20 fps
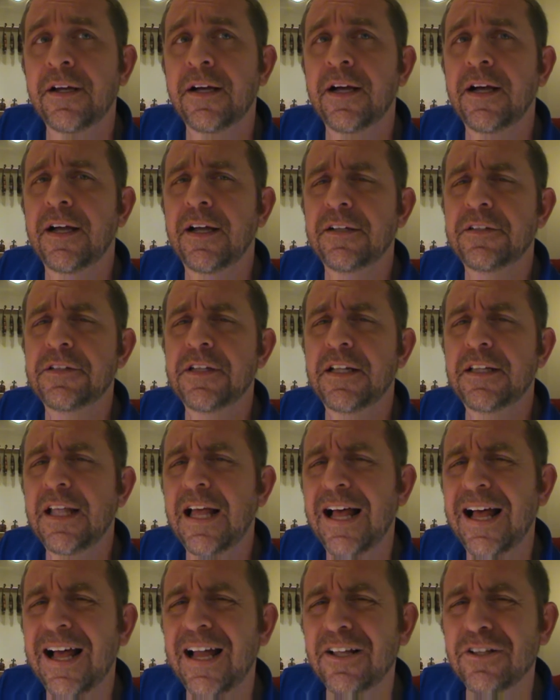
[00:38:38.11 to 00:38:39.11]
It's not the
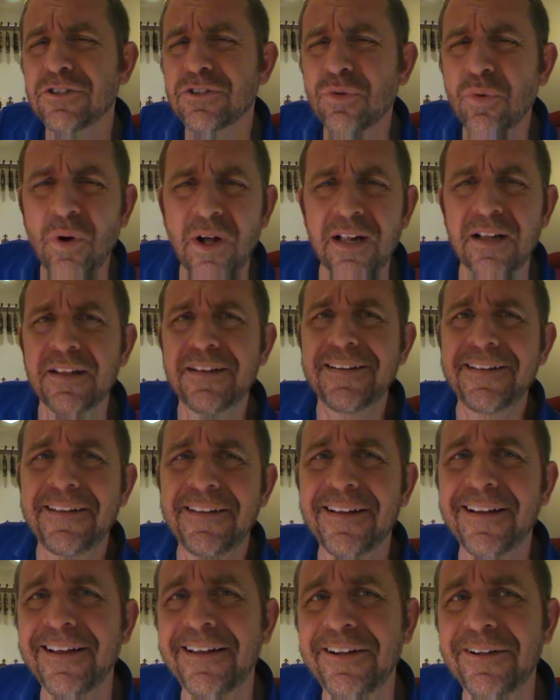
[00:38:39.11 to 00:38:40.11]
highest quality
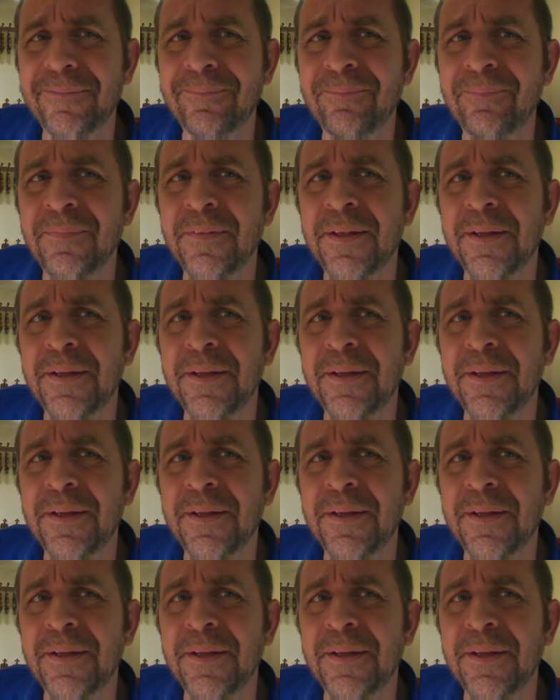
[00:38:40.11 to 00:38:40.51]
item,